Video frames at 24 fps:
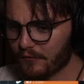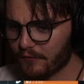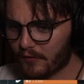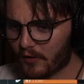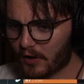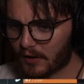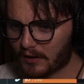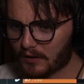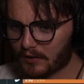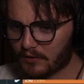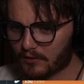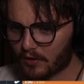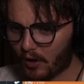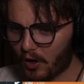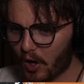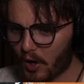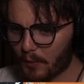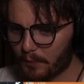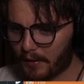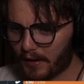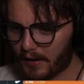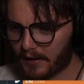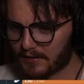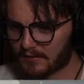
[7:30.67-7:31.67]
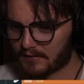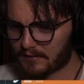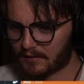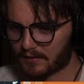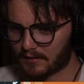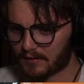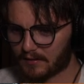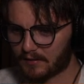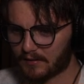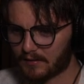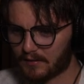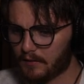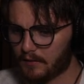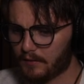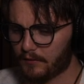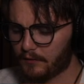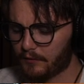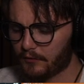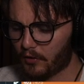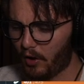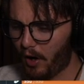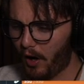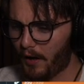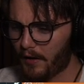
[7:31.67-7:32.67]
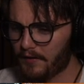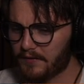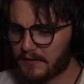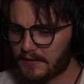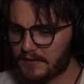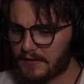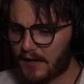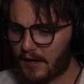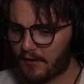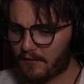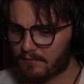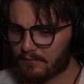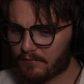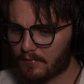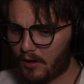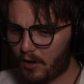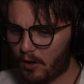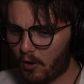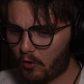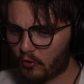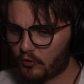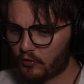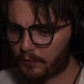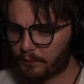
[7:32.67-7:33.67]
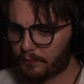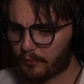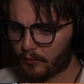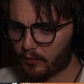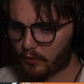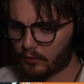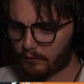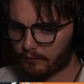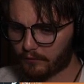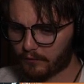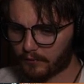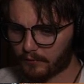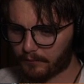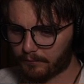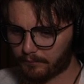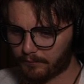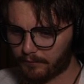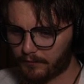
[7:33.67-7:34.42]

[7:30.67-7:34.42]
fucking dope, actually. So I need to have multiple of them